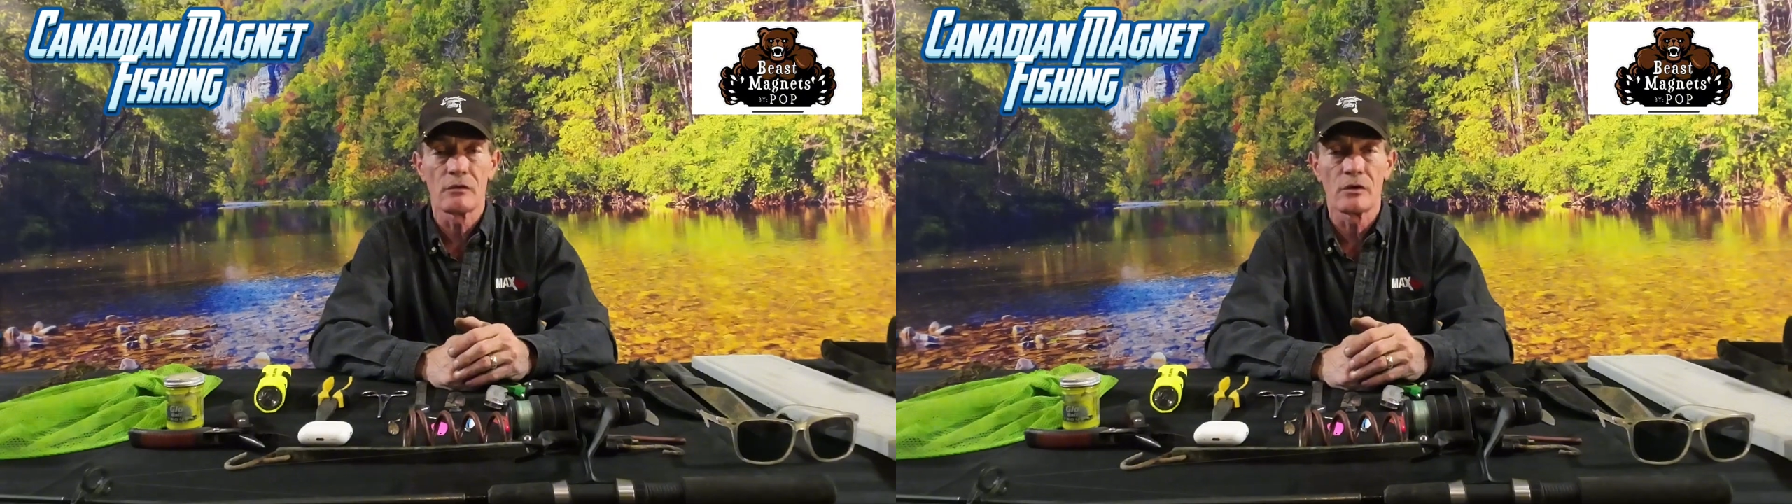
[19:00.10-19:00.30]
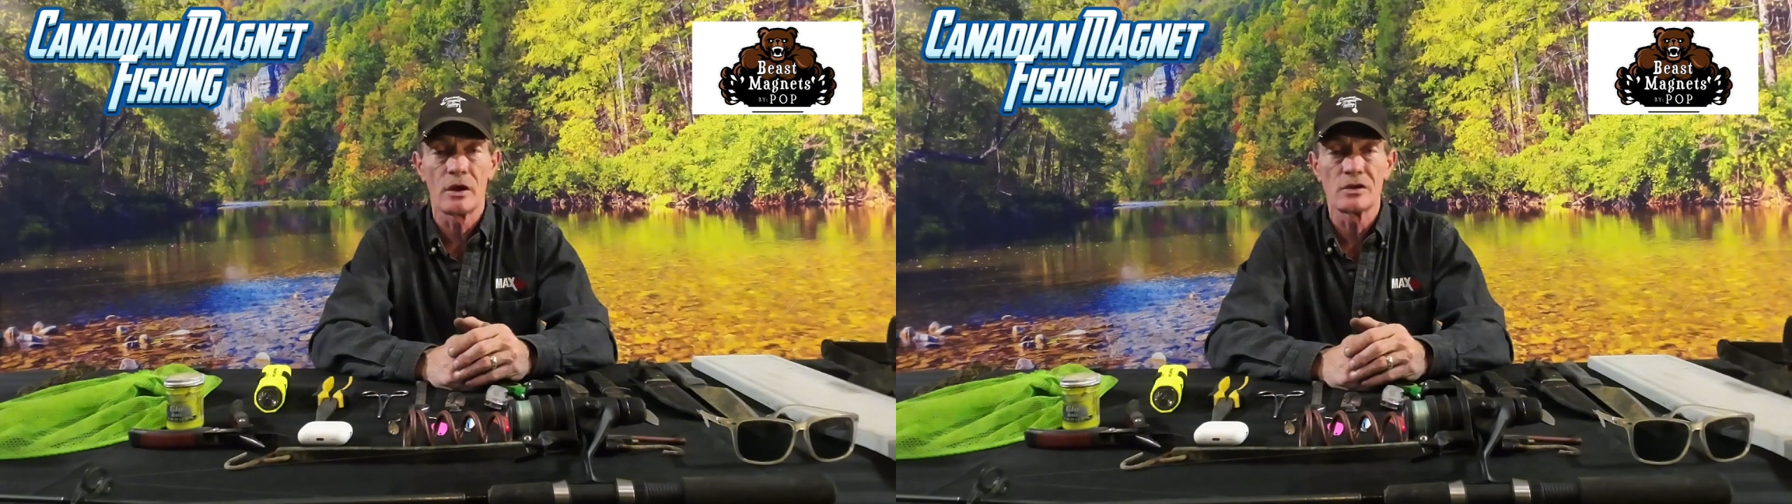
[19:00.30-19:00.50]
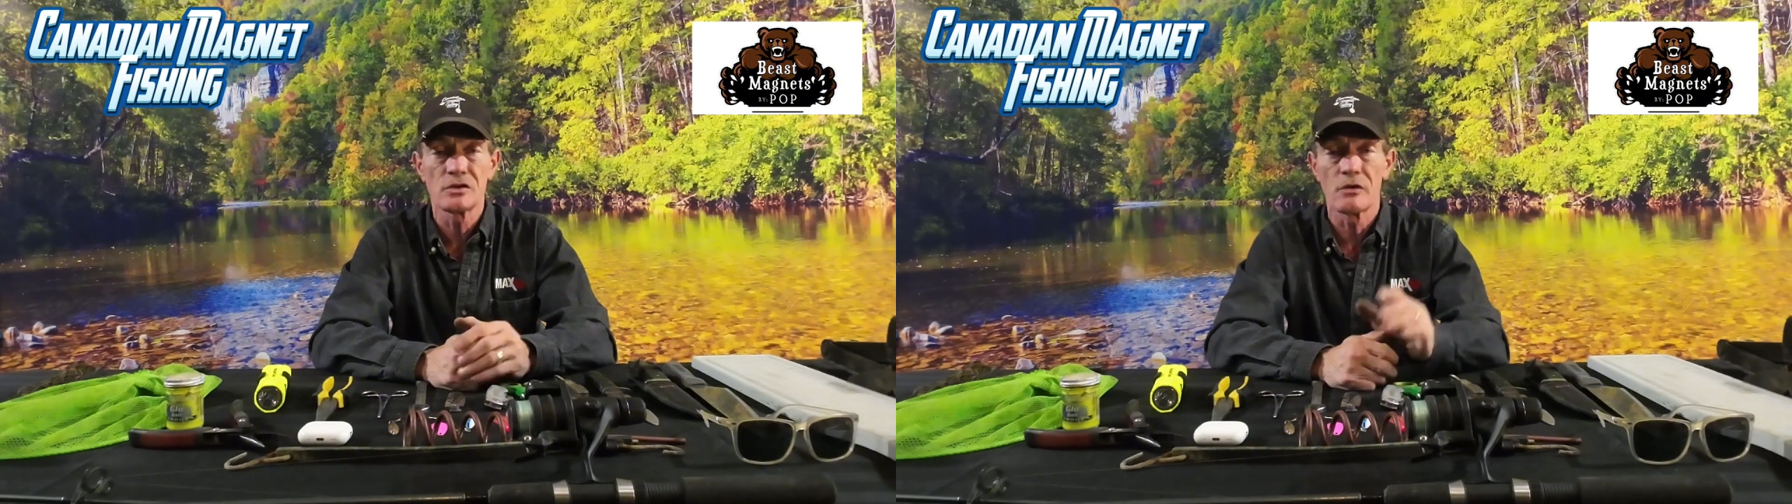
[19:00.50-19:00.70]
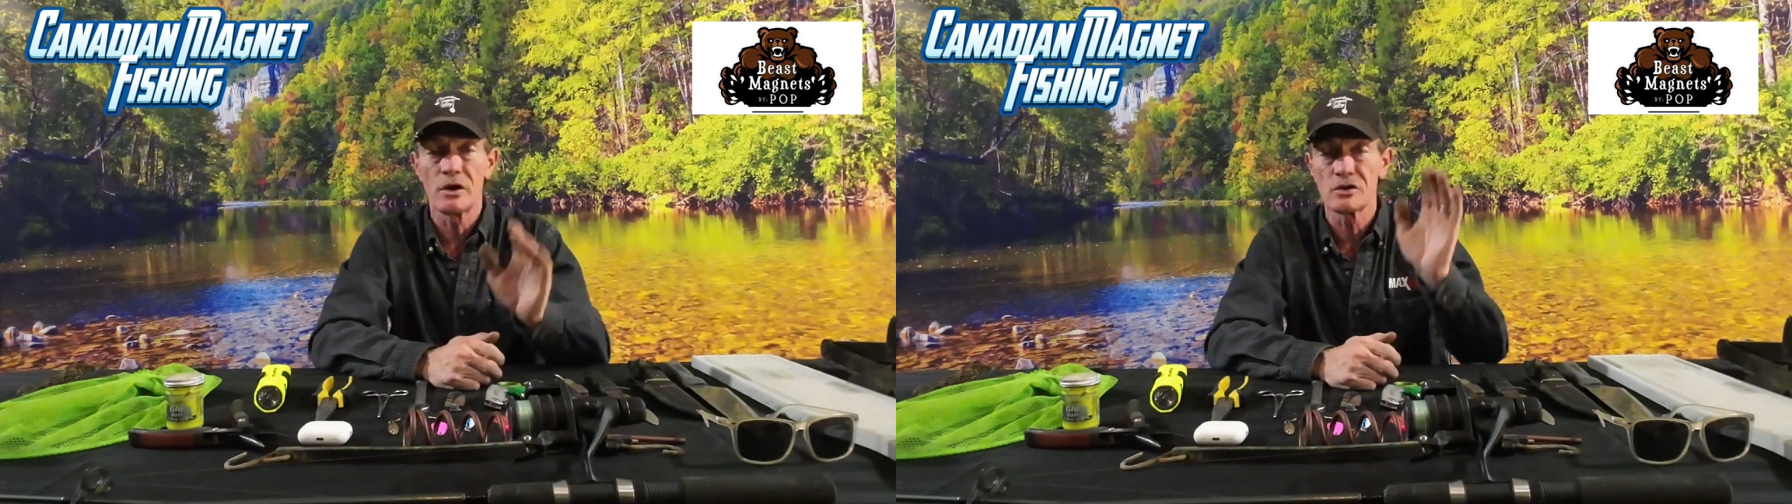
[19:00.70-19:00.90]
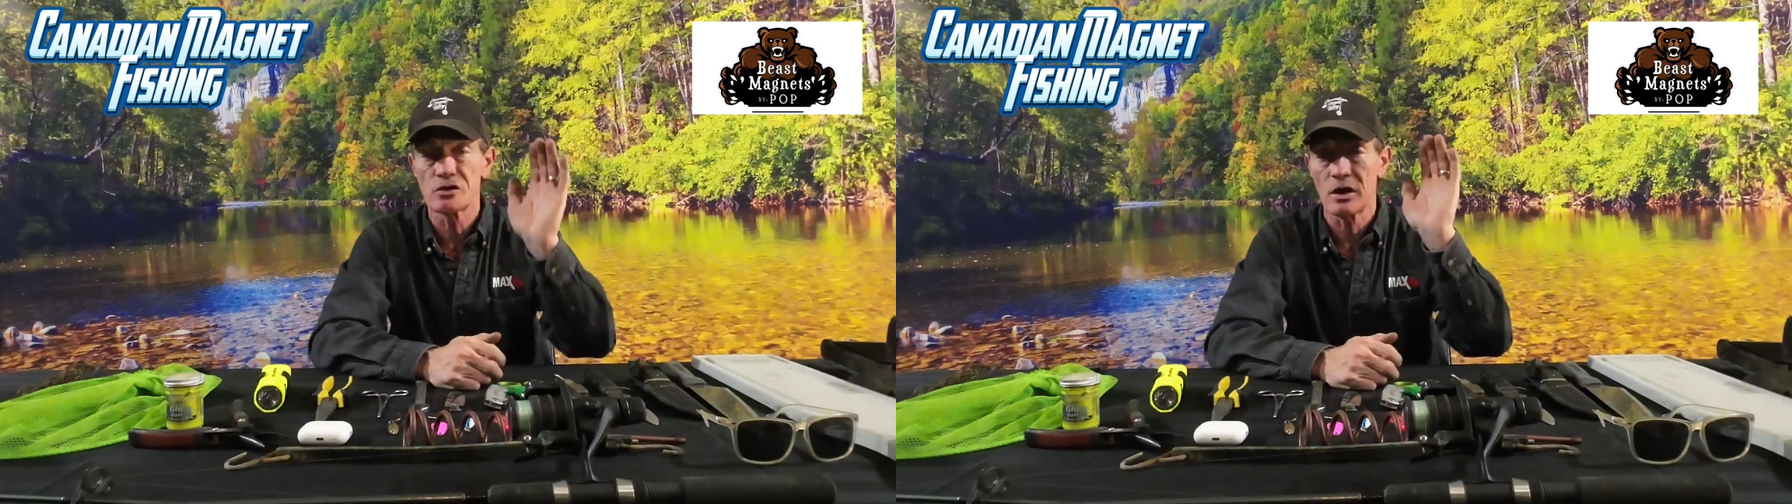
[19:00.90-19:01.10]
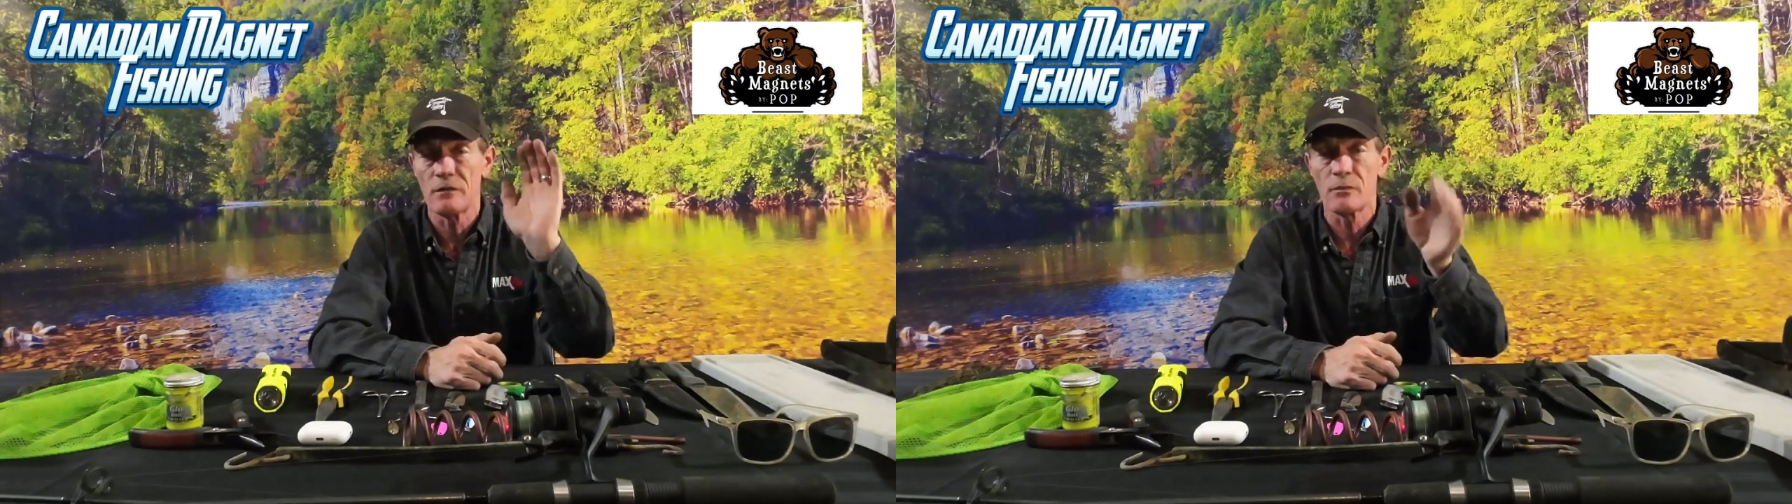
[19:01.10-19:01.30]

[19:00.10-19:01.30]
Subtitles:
a nice, great, safe